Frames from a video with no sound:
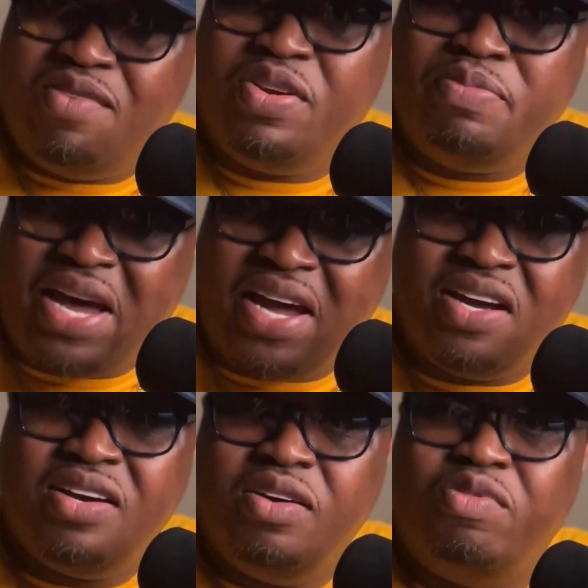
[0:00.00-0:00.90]
We back.
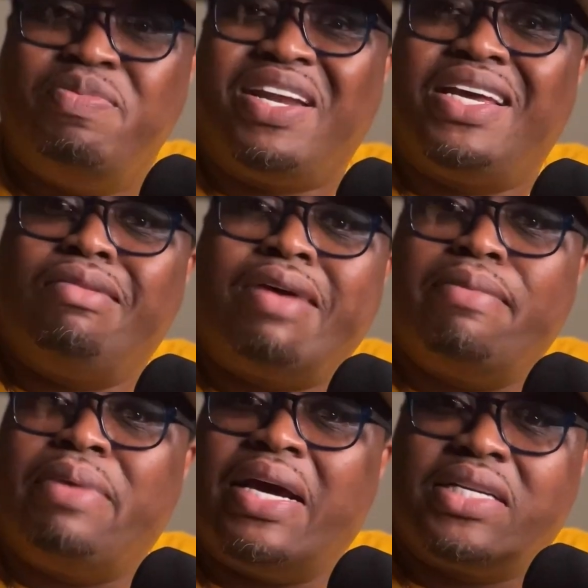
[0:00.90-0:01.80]
We about to get
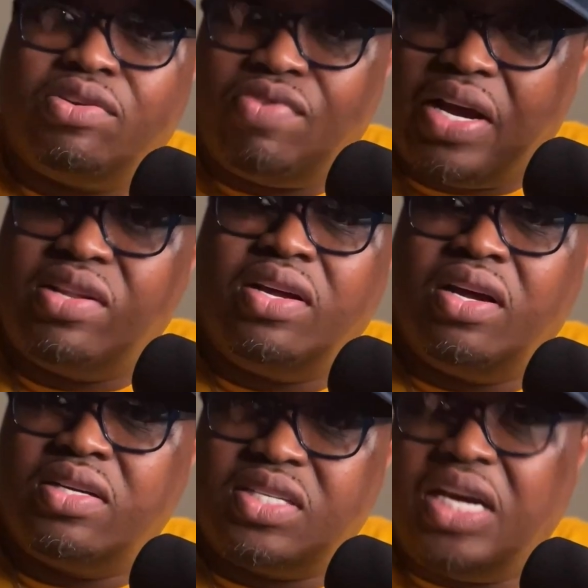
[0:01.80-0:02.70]
right back to the regular
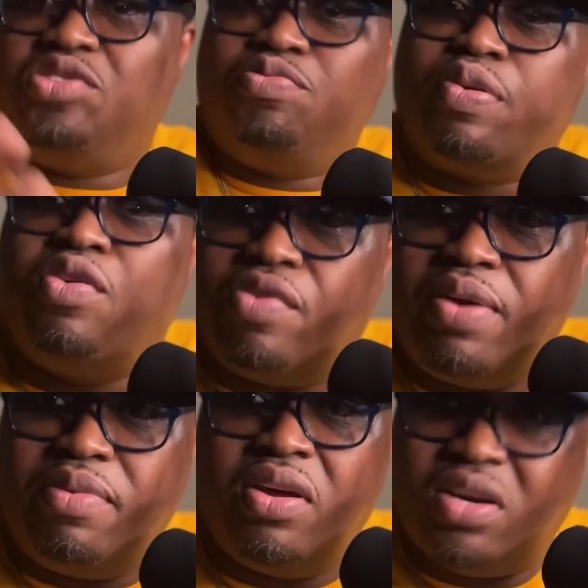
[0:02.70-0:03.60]
scheduled programming.